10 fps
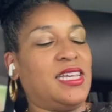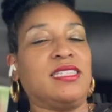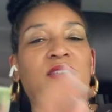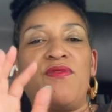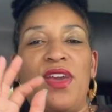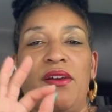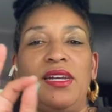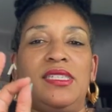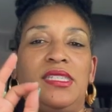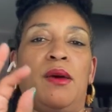is a
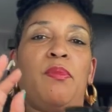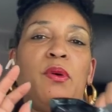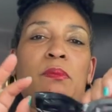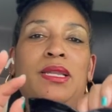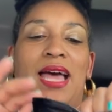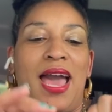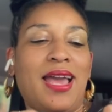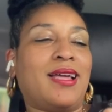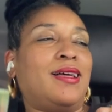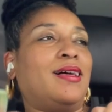very simple black